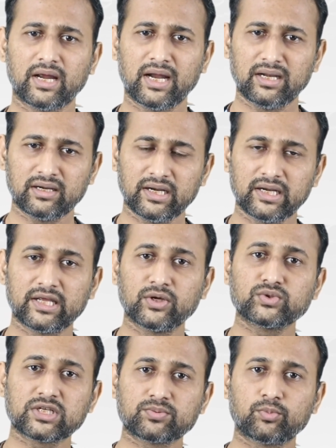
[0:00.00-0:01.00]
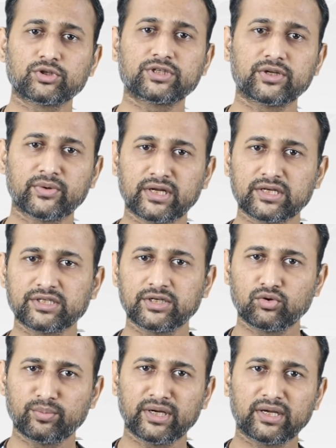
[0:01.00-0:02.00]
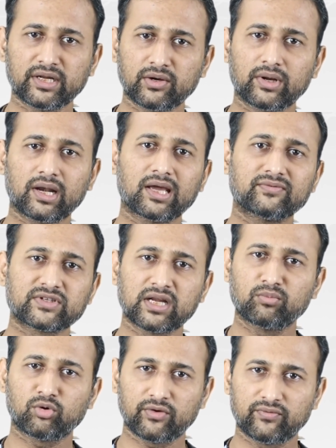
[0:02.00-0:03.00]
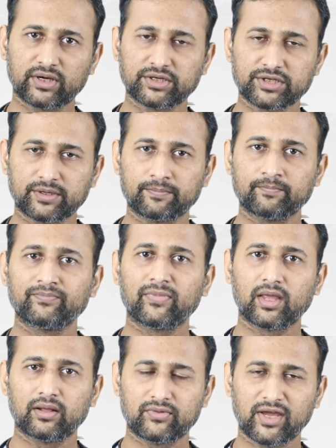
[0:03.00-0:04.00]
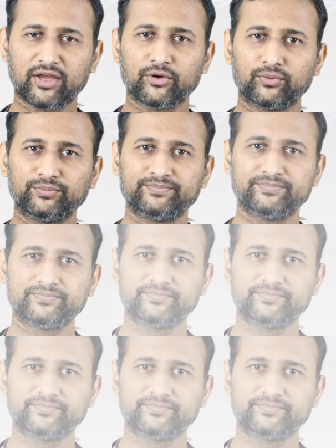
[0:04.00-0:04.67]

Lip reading: and it gives us positive energy to maintain our lifestyle modification. Thank you.